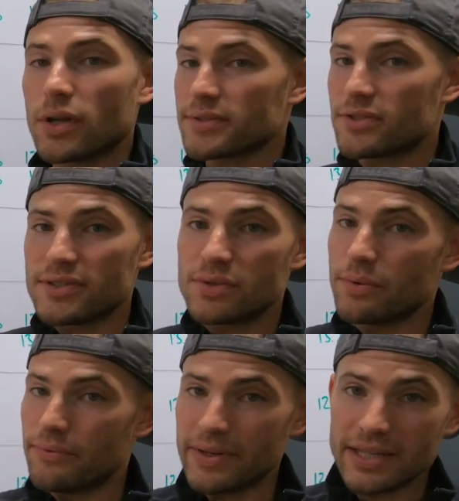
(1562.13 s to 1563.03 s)
could also just do
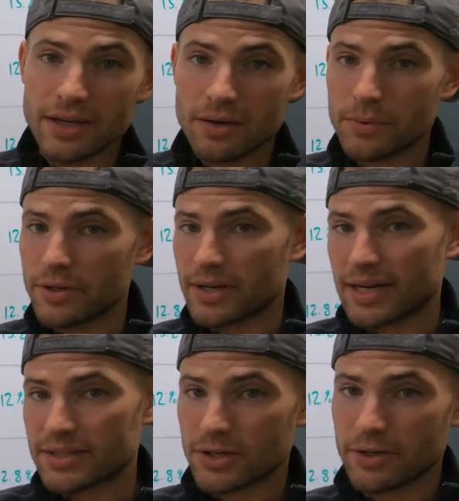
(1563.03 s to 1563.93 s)
a video where you're
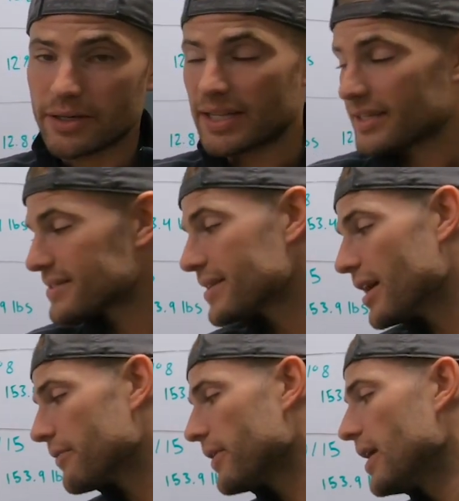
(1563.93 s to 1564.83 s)
kind of turning and
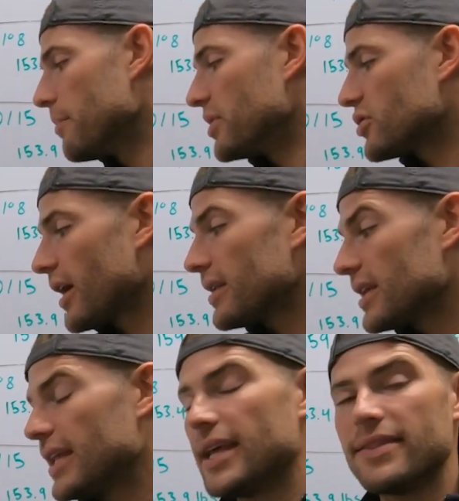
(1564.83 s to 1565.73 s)
stuff, but trying to
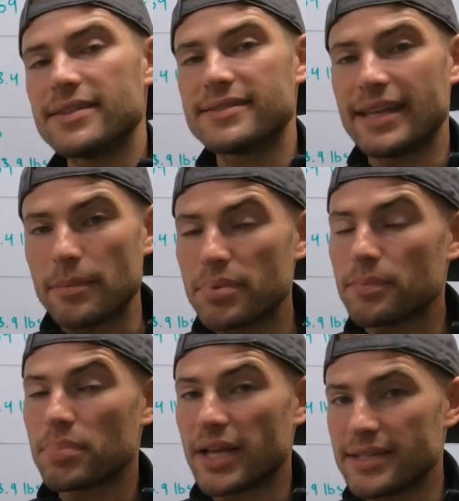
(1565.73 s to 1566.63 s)
get it in the same
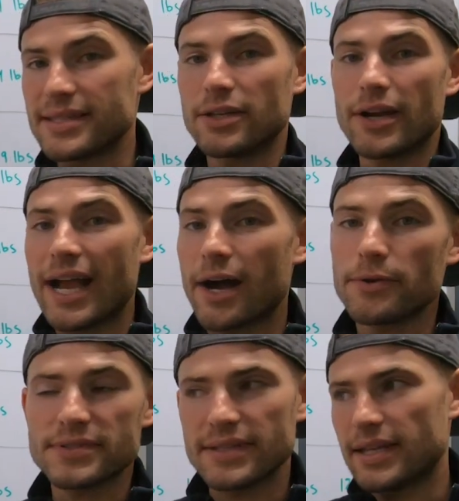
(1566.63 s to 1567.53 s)
place in your
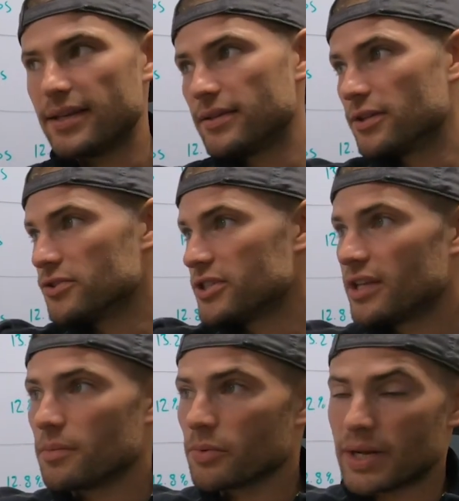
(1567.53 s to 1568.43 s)
house, in your
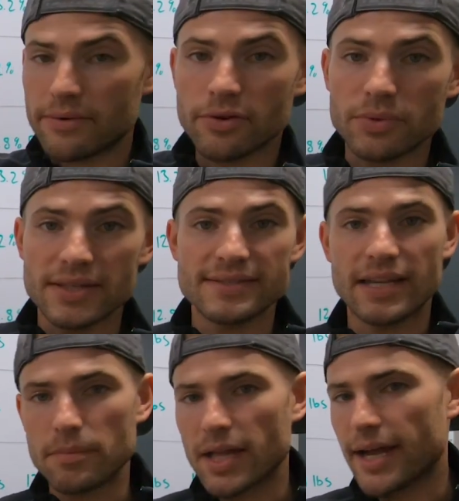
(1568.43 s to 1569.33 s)
gym or whatever with the
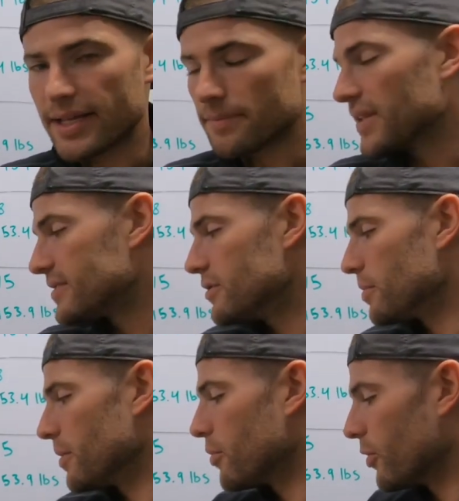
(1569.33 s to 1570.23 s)
same lighting. That's
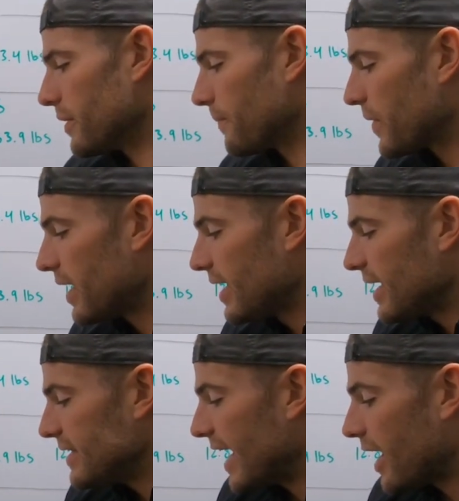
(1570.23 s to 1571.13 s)
super important.
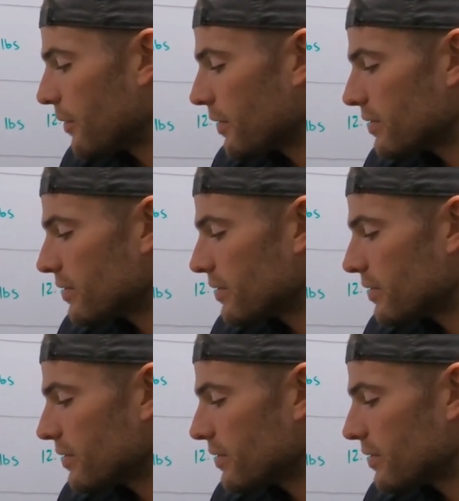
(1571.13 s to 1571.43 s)
Now,